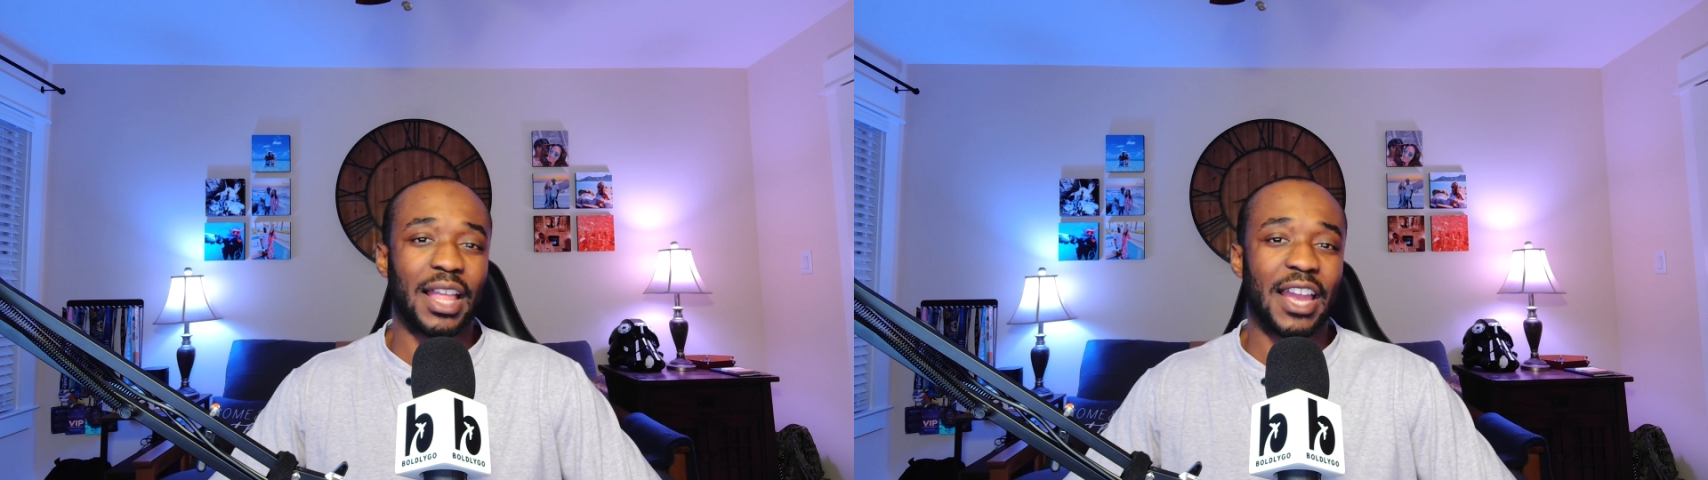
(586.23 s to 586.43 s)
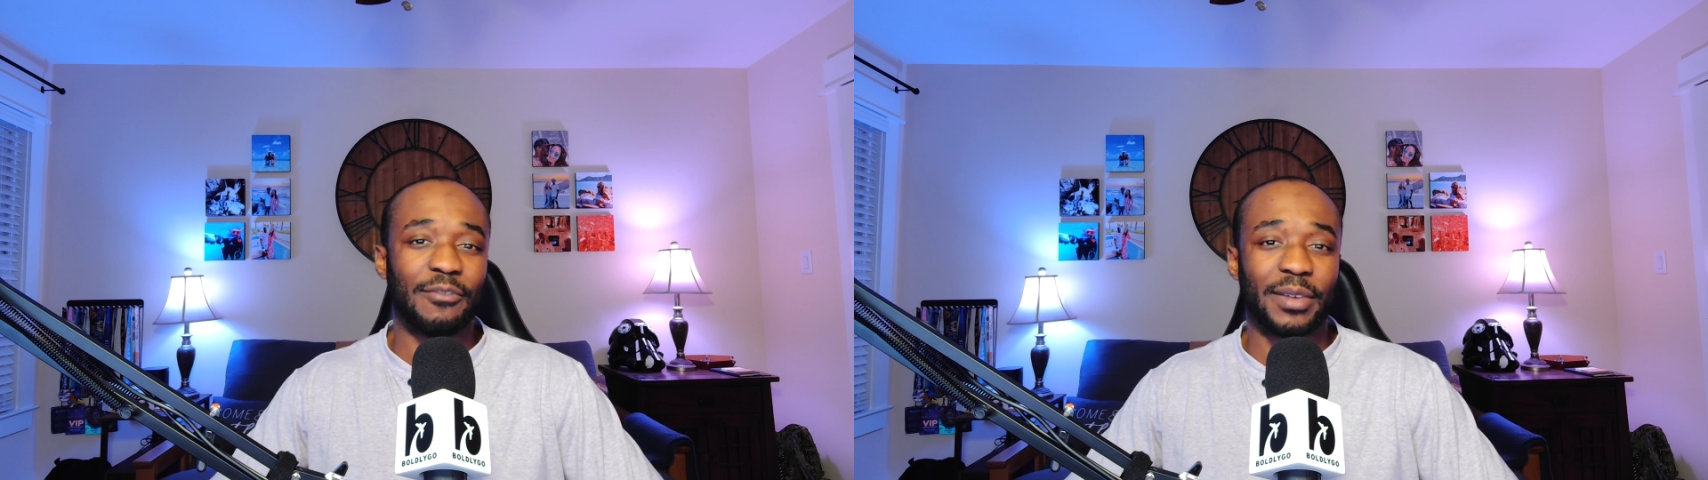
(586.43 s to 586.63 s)

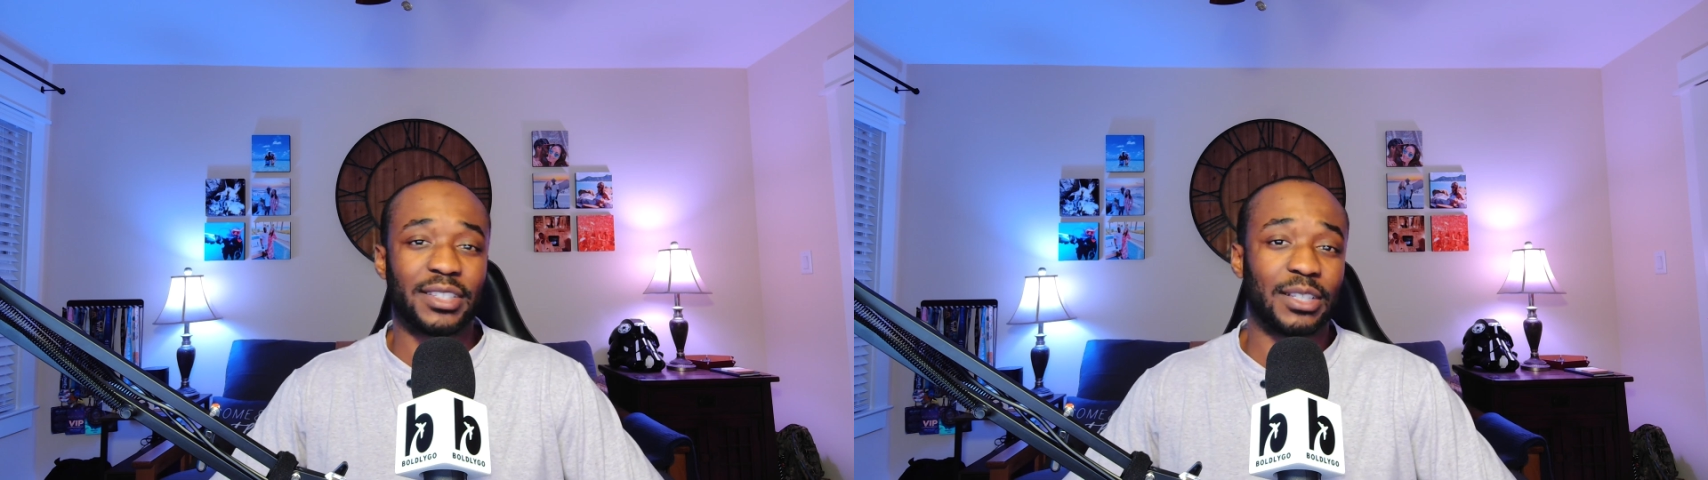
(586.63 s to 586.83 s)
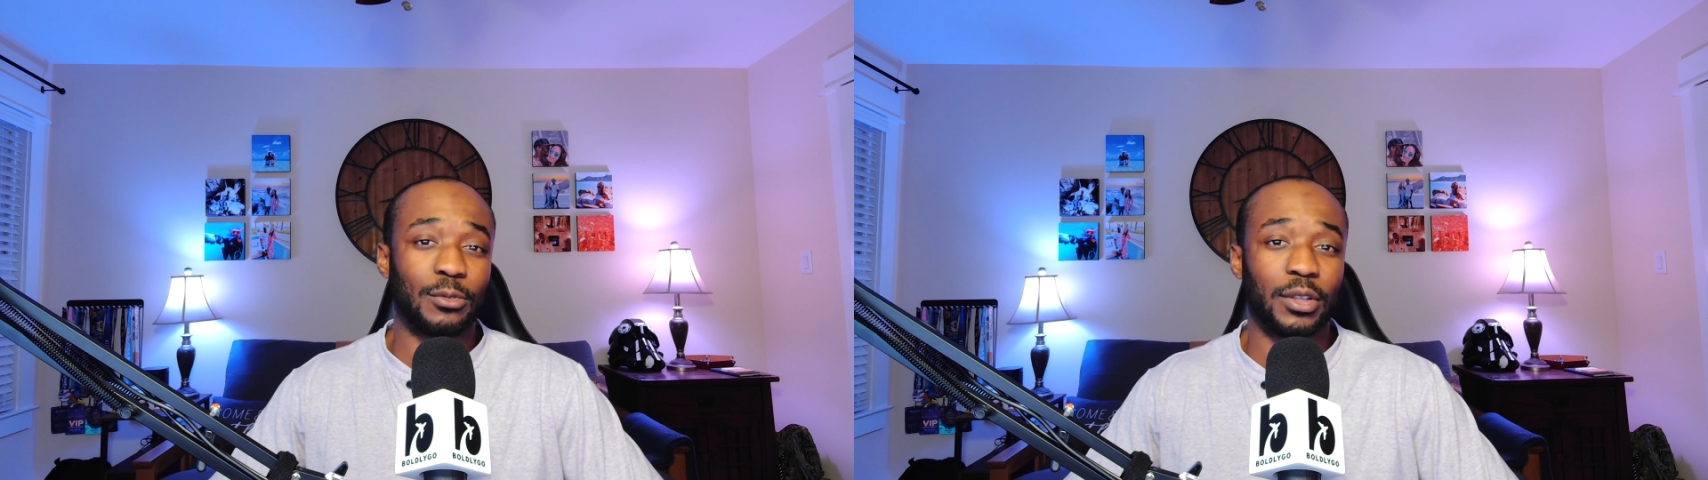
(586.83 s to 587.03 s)
live by
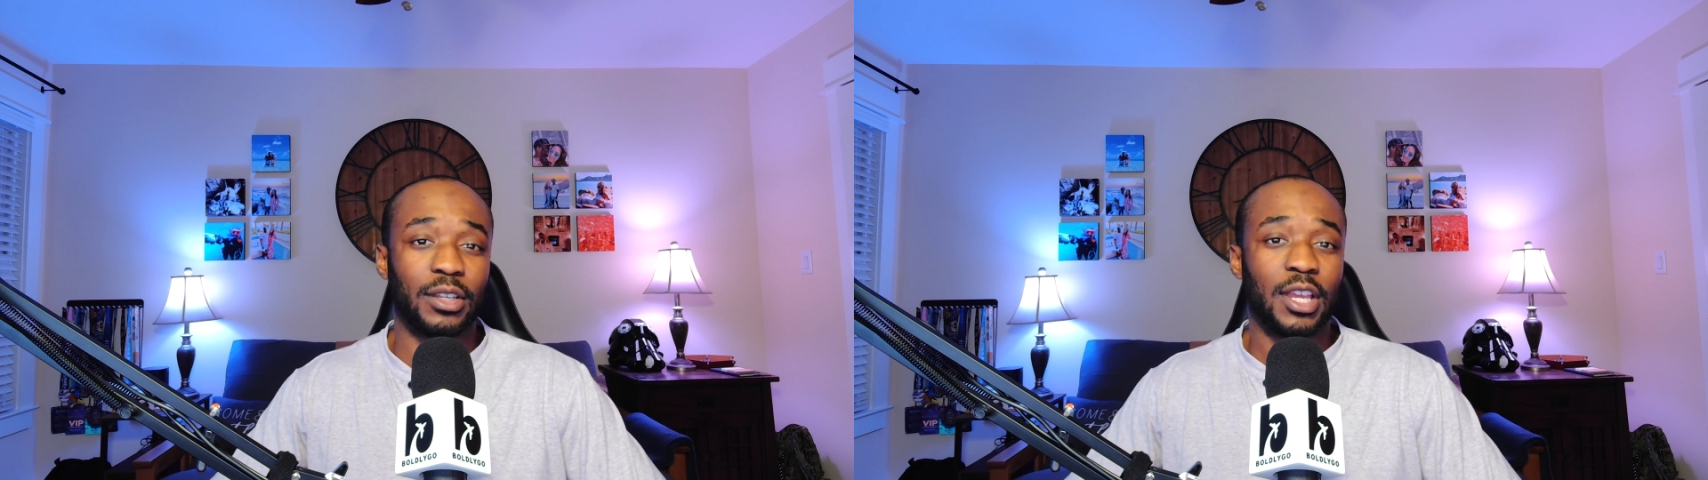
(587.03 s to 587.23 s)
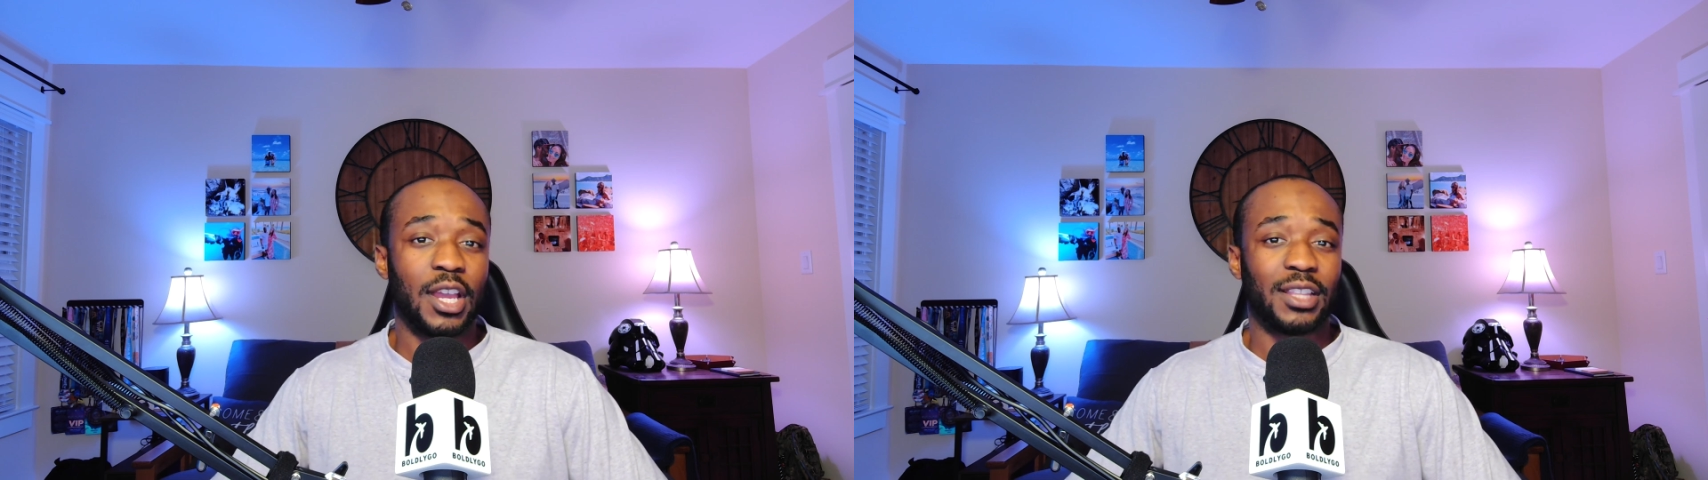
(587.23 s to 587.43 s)
someone